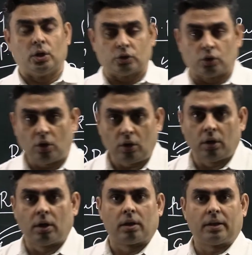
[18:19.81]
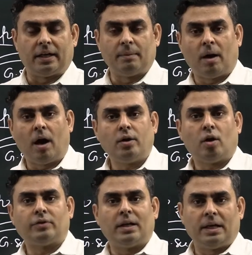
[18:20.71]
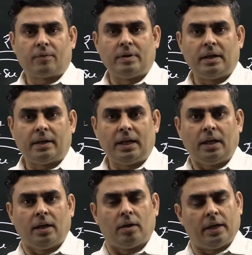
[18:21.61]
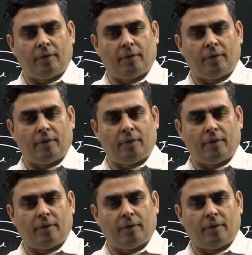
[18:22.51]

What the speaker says: So the demand of the liquidity